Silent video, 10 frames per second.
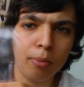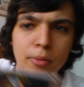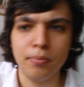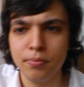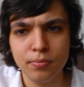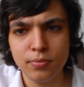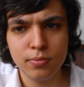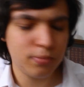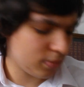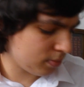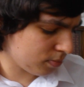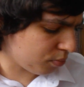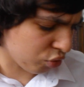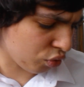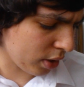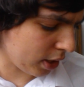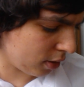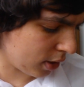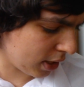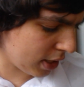album.
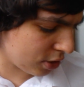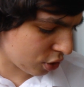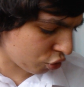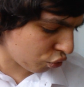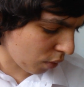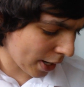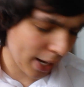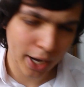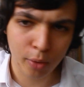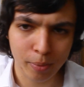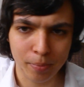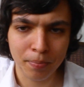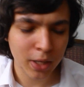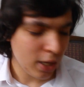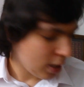Brilliant. It is a great album.